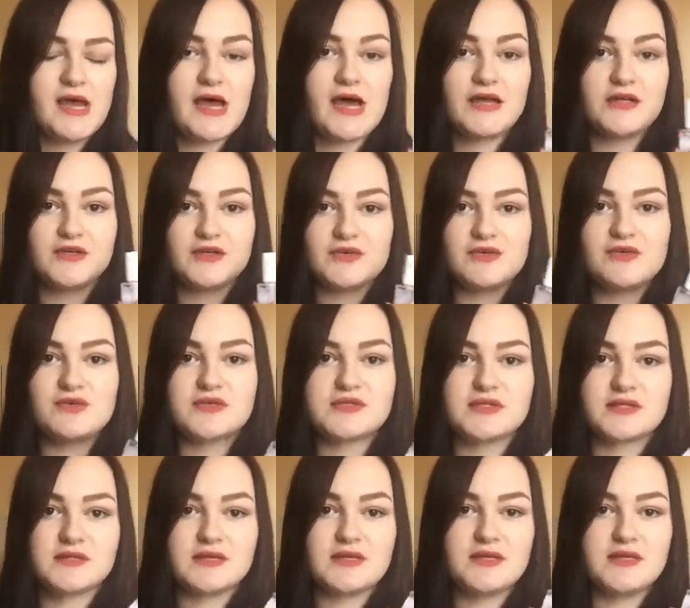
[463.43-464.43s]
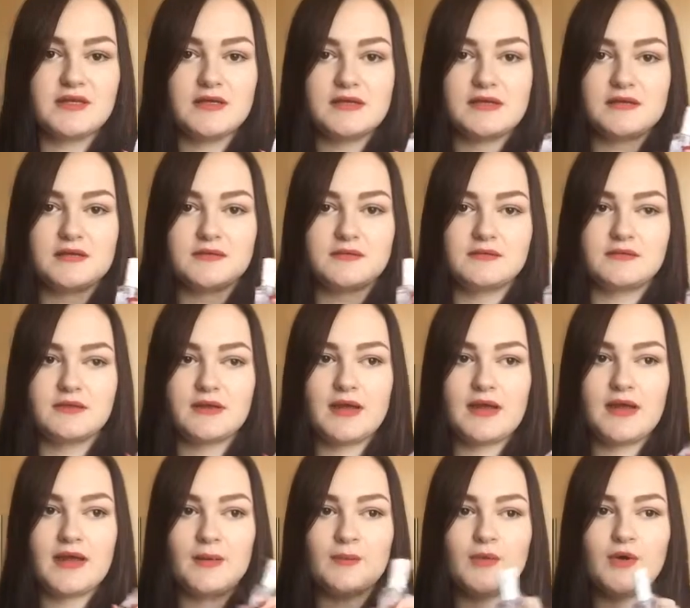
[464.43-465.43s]
I used the
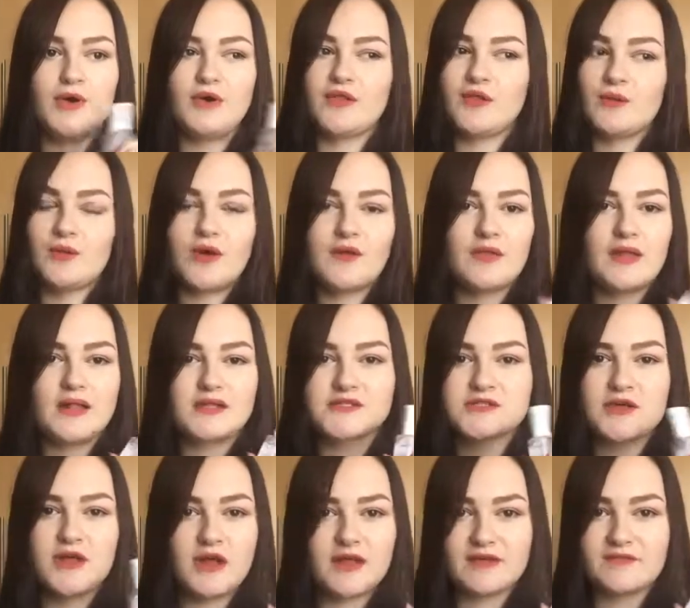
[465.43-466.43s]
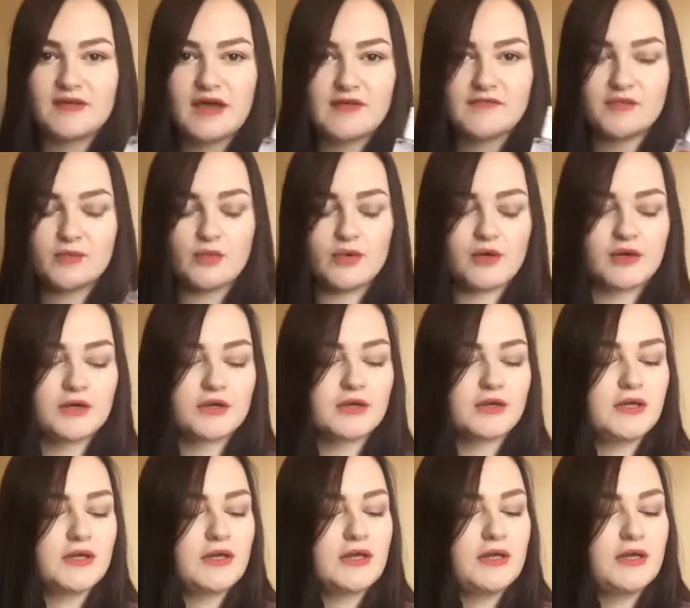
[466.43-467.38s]
other one that's not like 5-in-1,